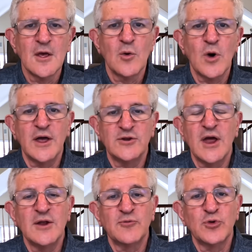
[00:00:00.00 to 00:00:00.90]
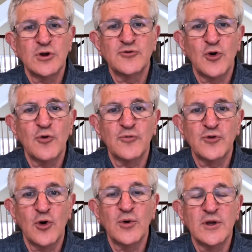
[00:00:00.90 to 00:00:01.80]
Well, and if we so
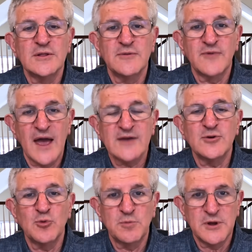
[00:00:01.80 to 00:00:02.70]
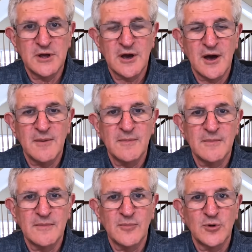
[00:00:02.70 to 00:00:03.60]
so the vaccine would be
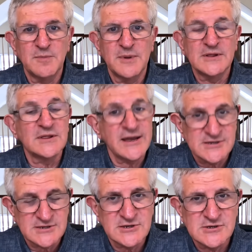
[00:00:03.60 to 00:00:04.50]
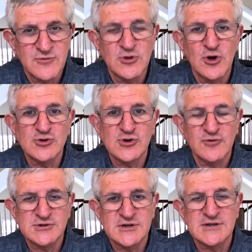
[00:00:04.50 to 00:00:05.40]
um, would be licensed for those
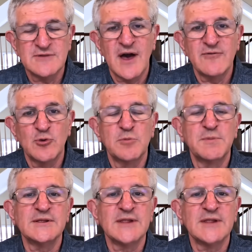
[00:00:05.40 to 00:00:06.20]
over 65. It would be